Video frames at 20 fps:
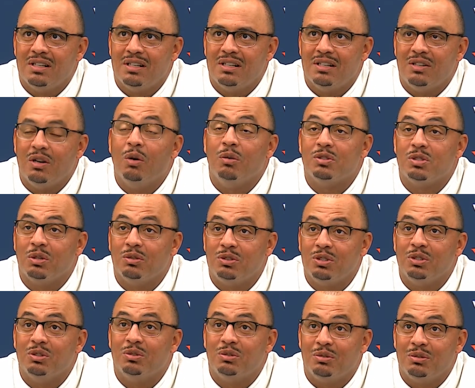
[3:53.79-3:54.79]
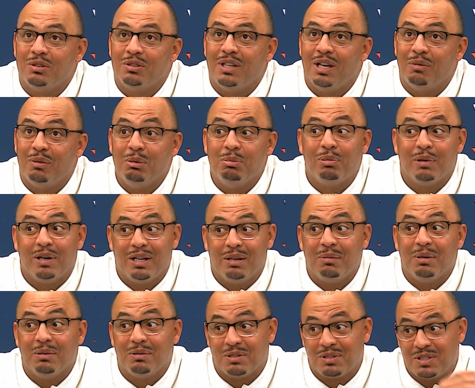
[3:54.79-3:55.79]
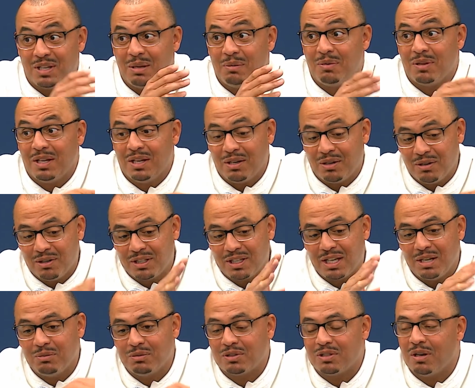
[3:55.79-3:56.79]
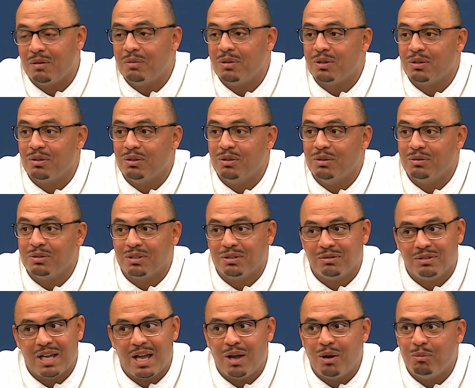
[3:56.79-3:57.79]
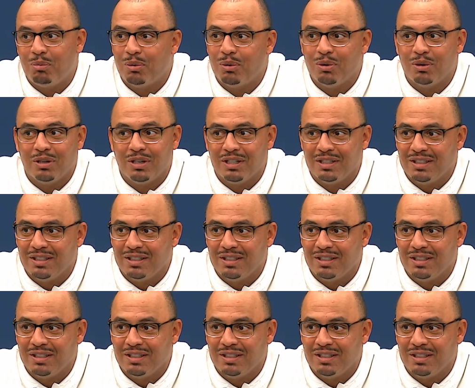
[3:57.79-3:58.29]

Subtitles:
No, it was 02. And we played them. I mean, it was the same thing. Hurricane was coming through. It was a downpour.